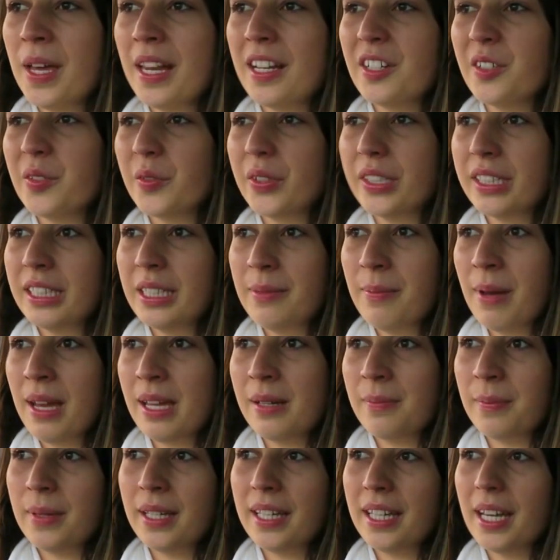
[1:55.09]
and it really
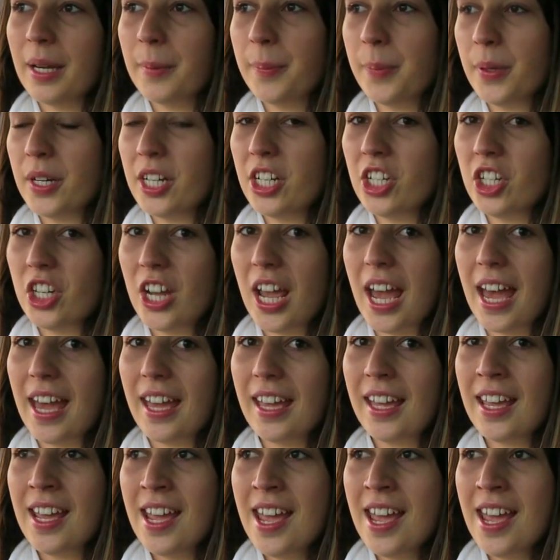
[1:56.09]
made me appreciate